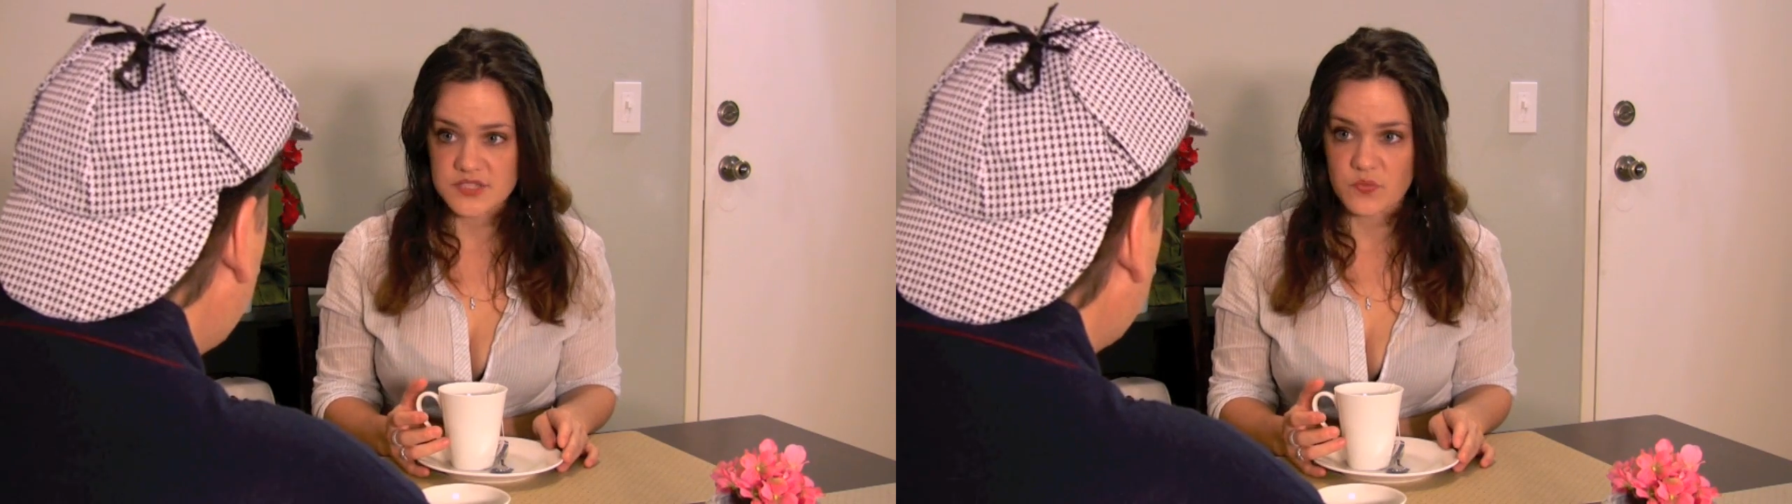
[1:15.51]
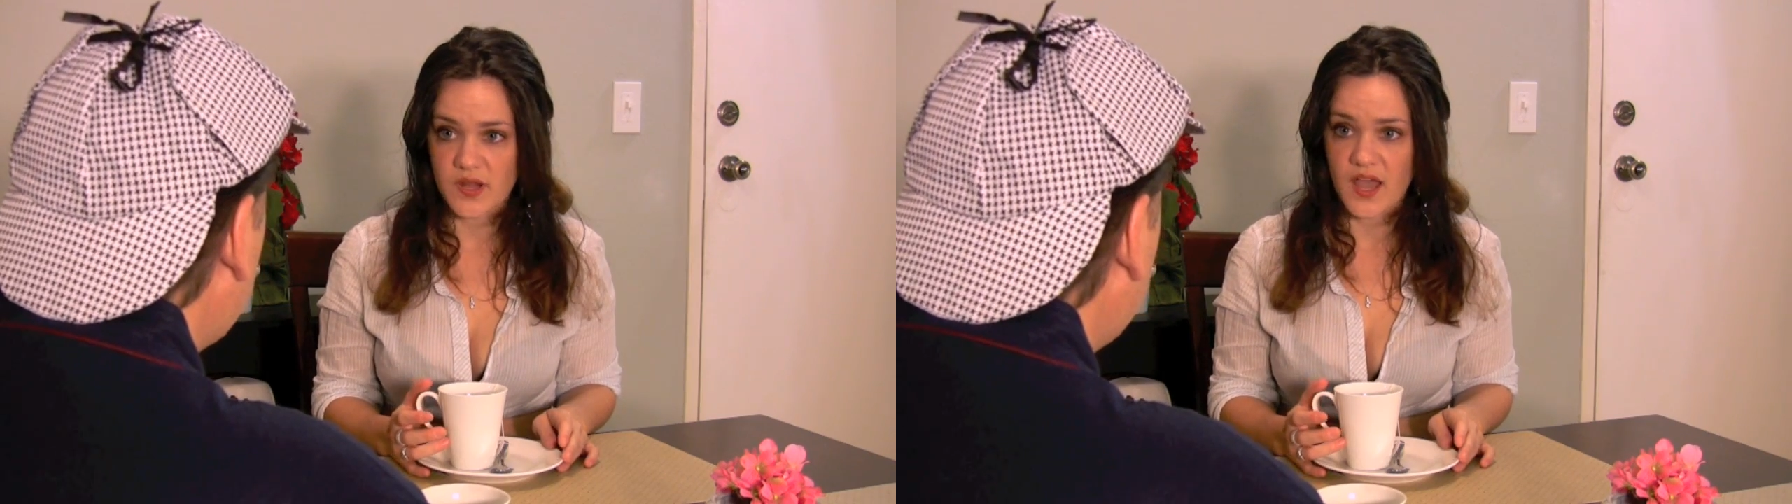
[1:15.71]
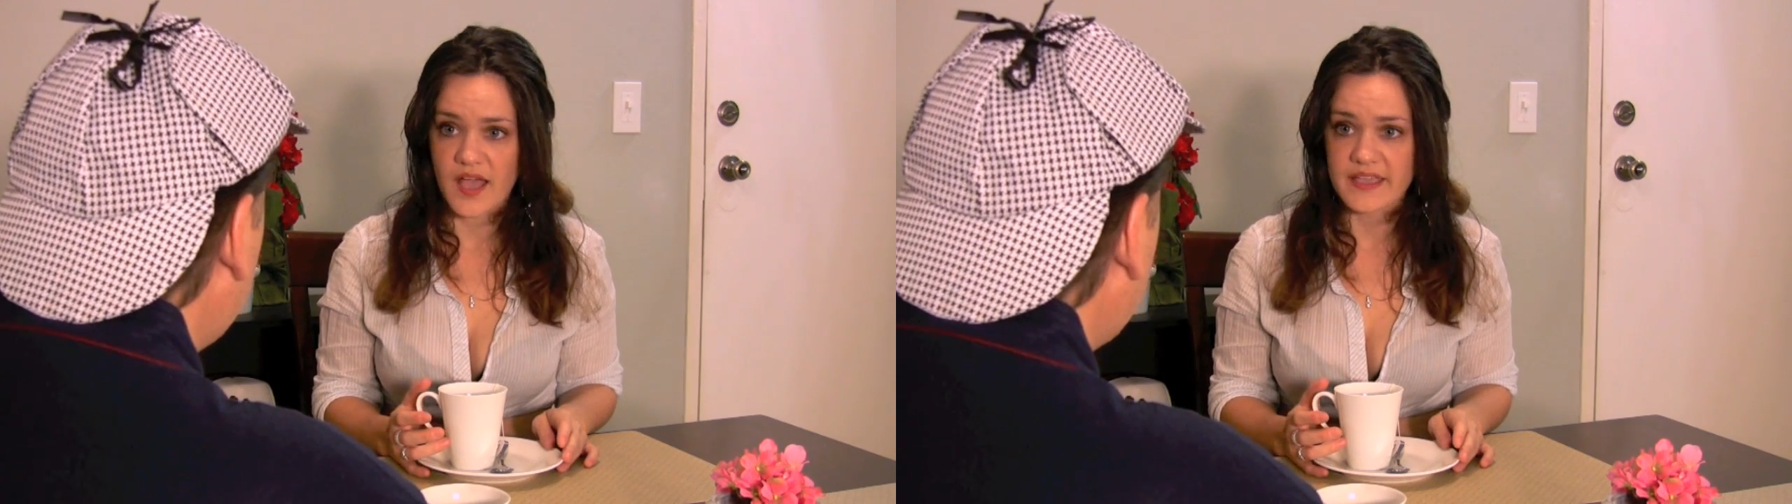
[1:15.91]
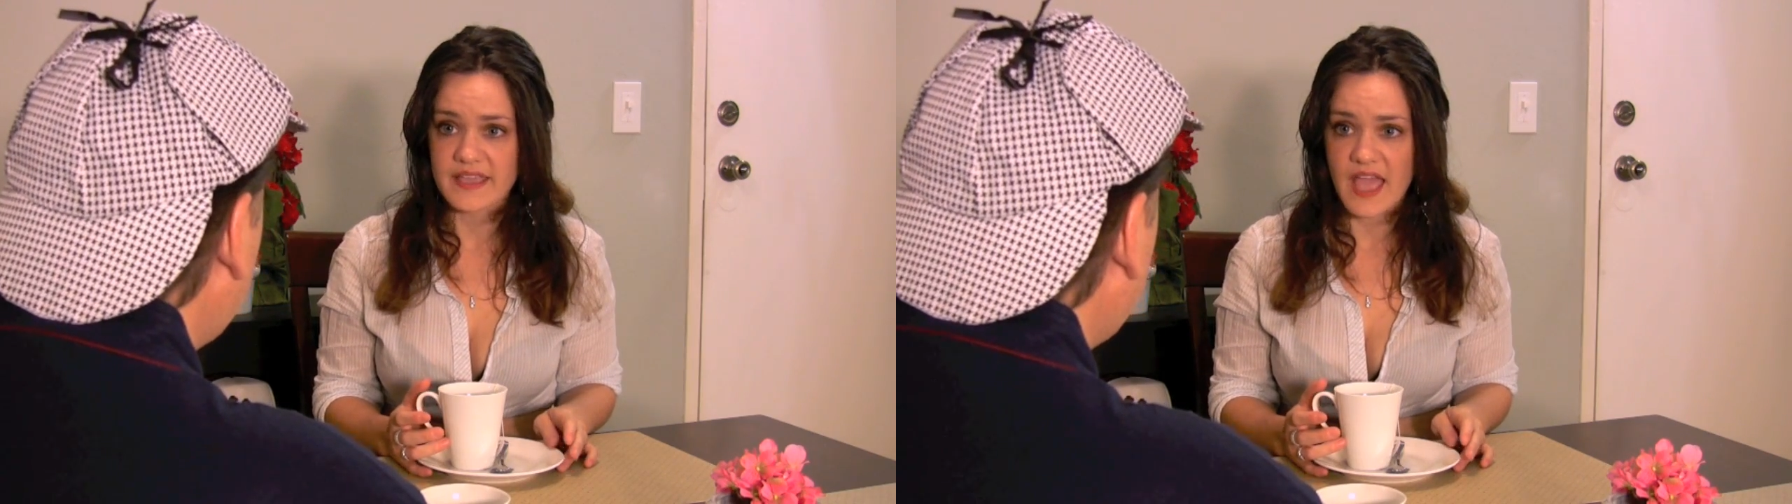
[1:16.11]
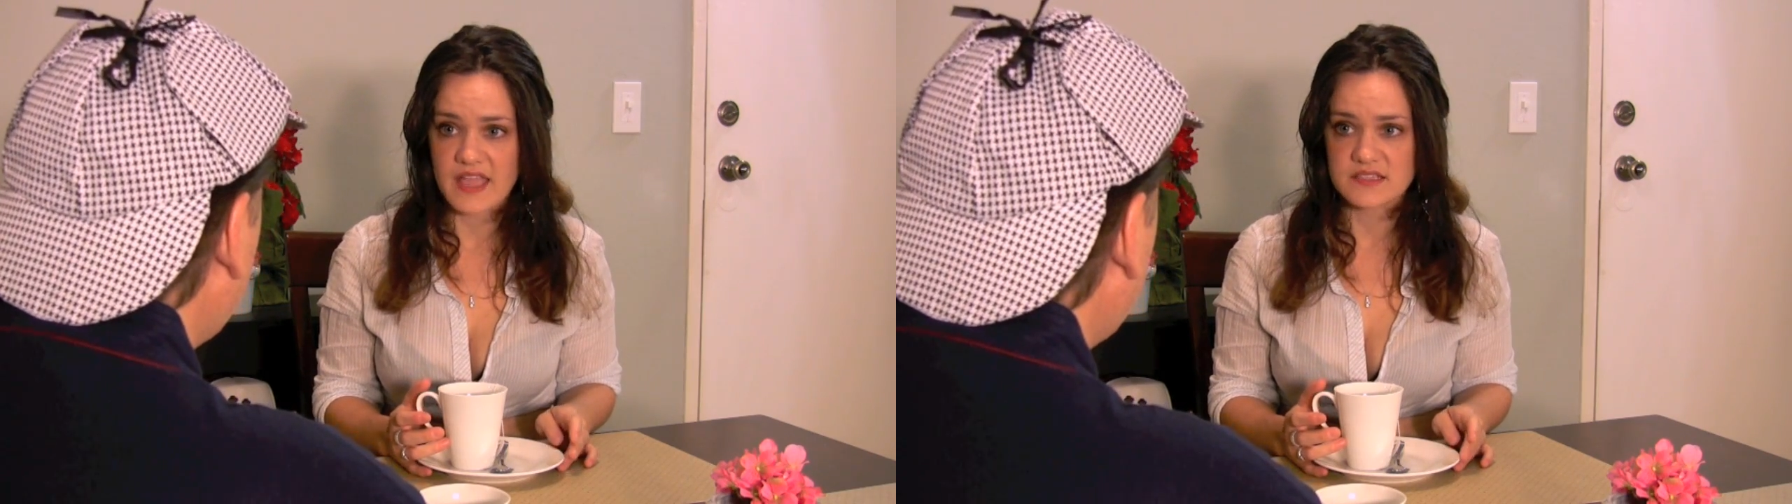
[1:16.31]
in one
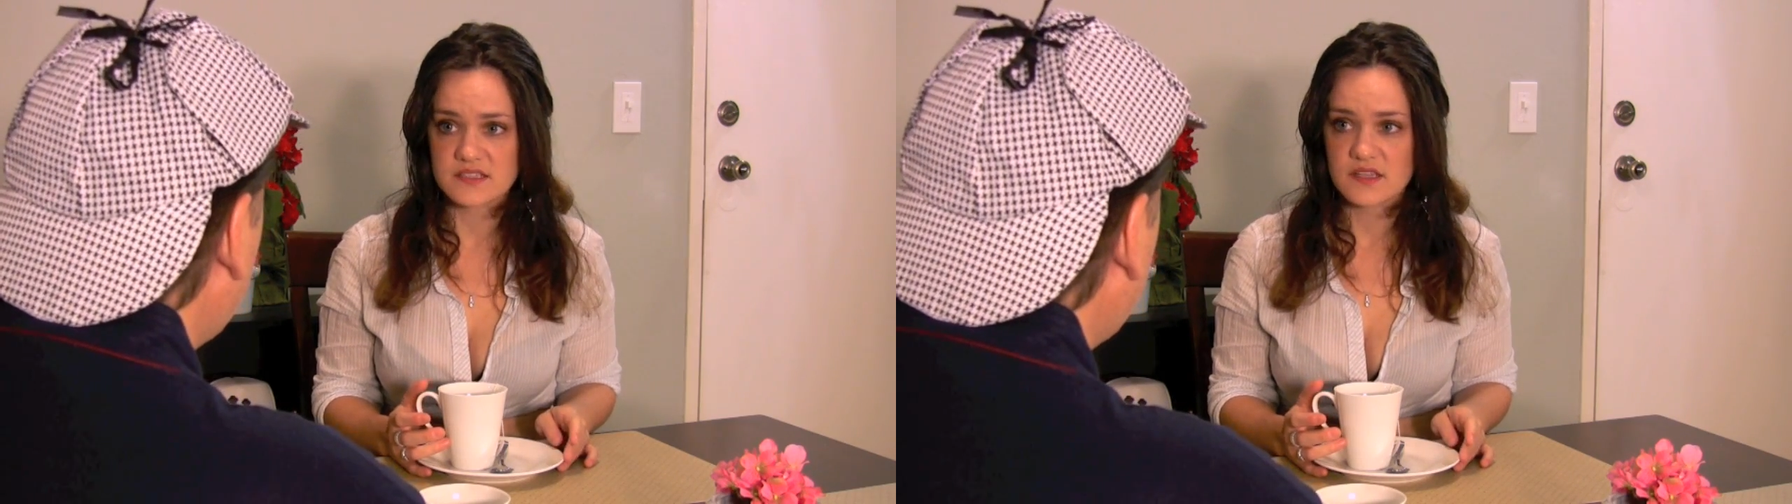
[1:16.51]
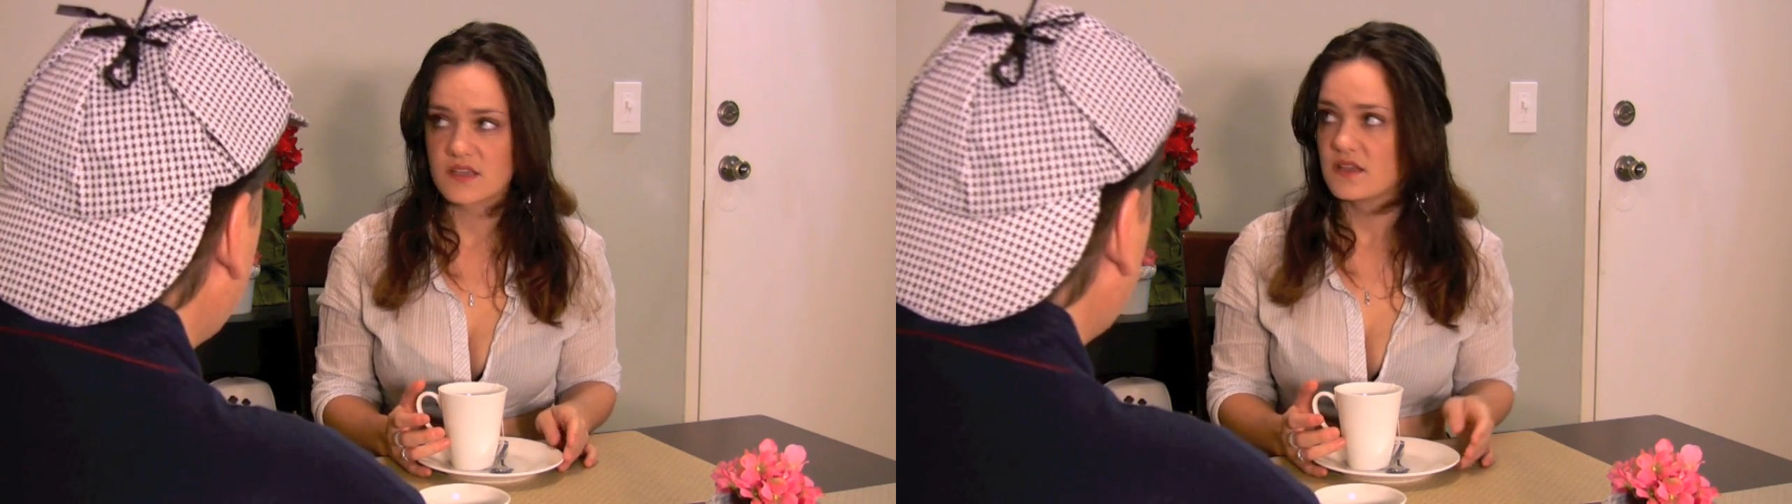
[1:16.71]
eye, and